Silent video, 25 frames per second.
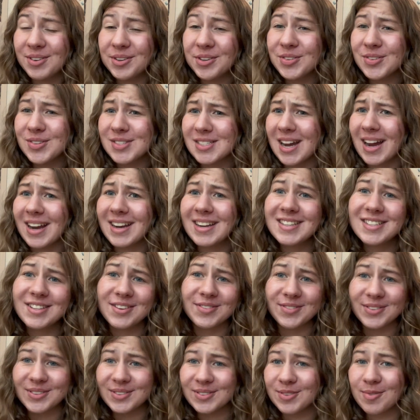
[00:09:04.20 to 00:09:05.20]
it was kind of
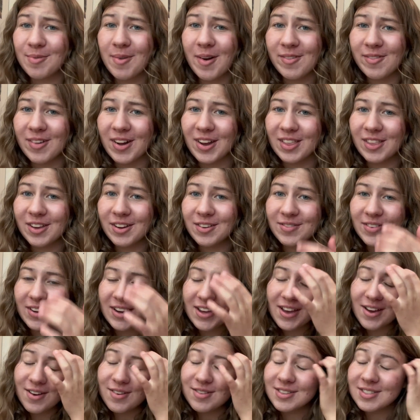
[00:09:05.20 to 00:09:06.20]
different from my regular
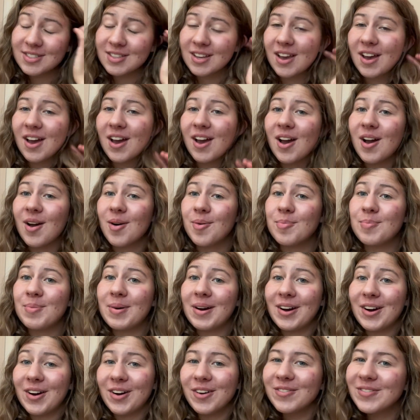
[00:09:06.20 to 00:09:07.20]
videos, but
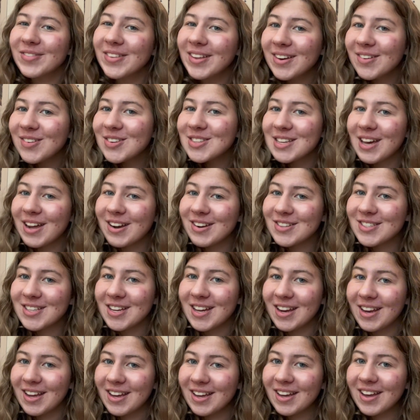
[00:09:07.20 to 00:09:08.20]
hopefully it was
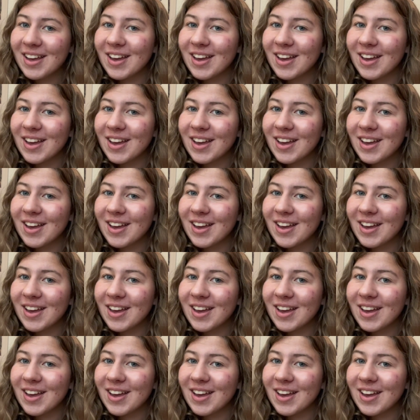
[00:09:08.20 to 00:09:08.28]
entertaining.